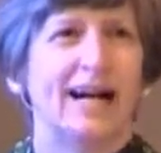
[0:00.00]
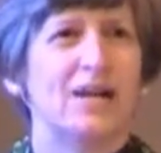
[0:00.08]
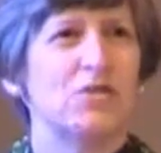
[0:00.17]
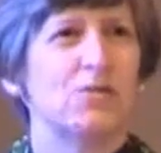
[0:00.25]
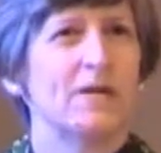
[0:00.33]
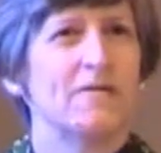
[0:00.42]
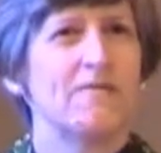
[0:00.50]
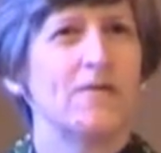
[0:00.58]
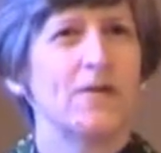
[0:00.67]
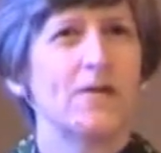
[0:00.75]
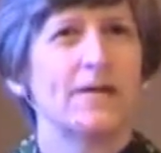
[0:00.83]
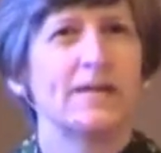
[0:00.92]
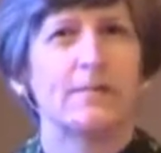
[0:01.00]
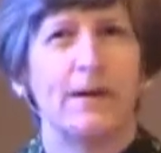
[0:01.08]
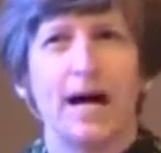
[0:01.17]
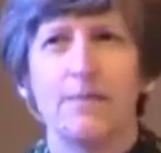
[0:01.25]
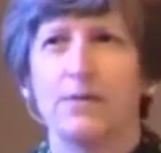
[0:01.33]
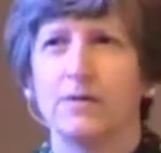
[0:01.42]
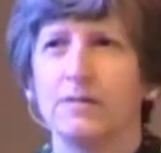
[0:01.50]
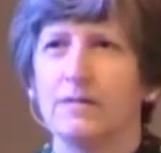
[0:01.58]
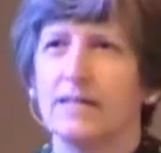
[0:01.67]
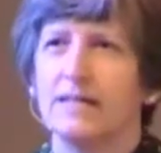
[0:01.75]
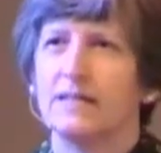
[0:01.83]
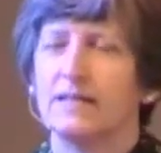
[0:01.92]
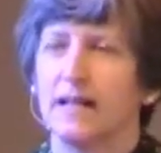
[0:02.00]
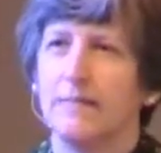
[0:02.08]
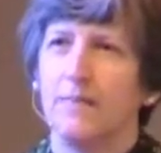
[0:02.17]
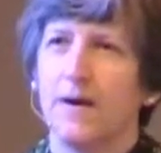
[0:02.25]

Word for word: As you read further in the Bible, St.